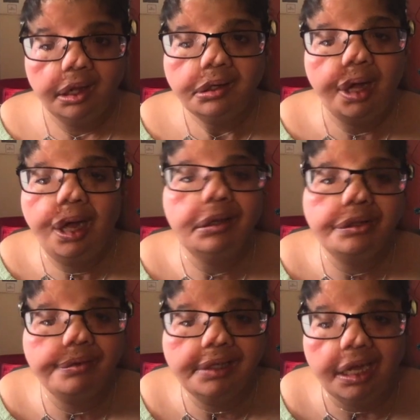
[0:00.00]

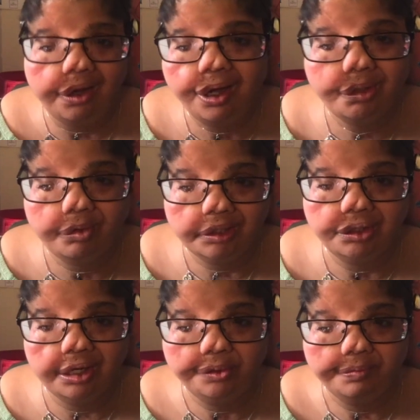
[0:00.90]
constantly at odds with each
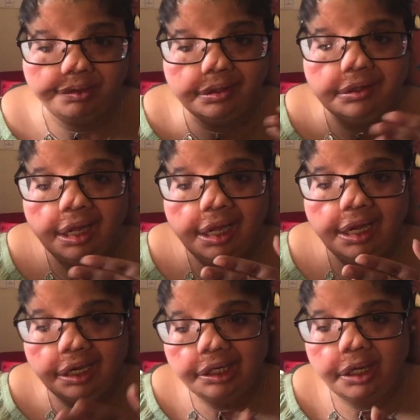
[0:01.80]
other, because
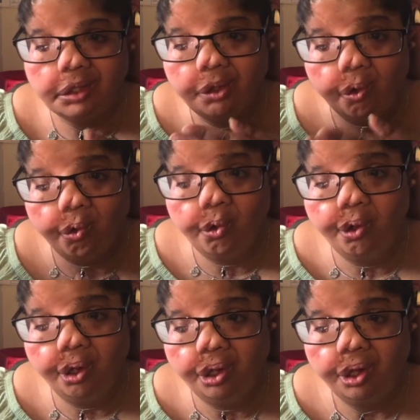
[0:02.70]
Anon's
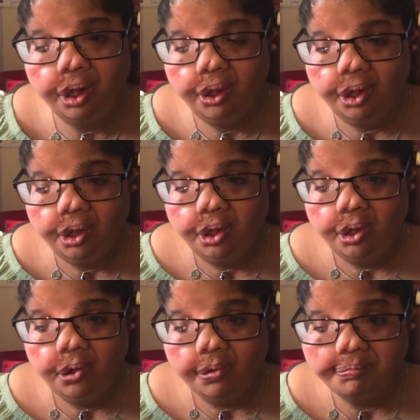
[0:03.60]
whole
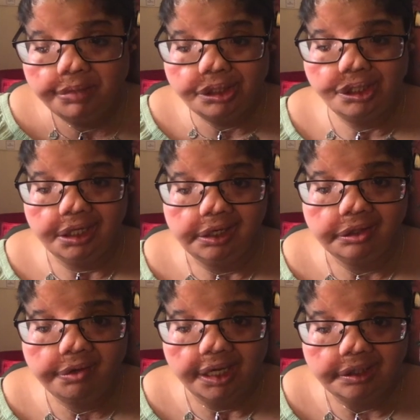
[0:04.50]
mission in
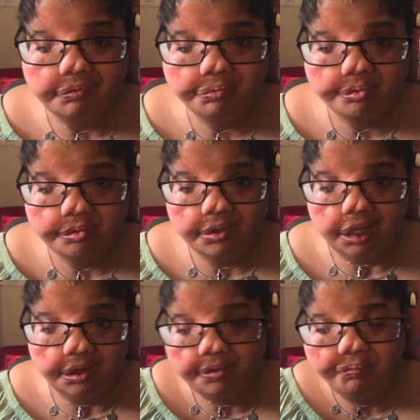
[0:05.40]
life
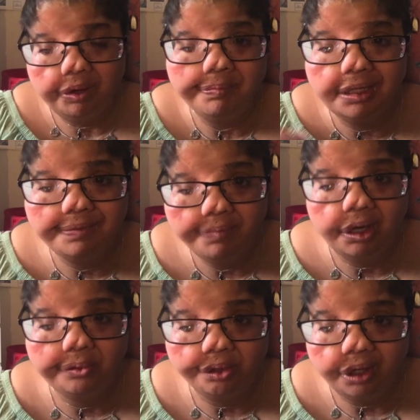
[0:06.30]
from his
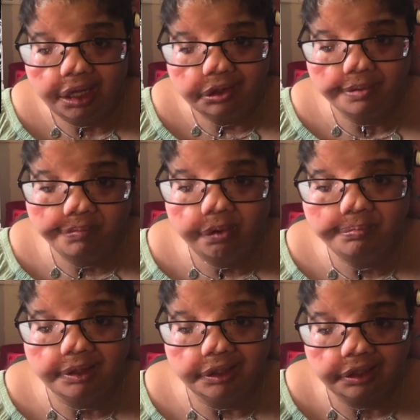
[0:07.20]
father at the
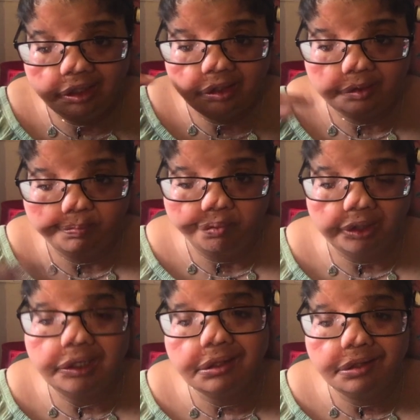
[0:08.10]
moment is
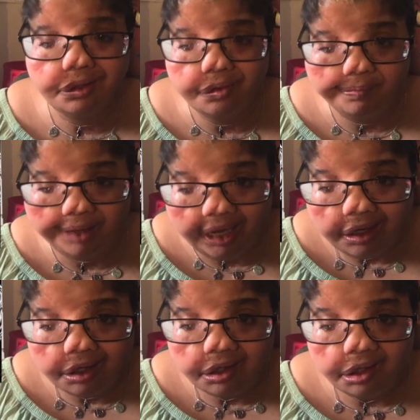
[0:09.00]
bring his sister back,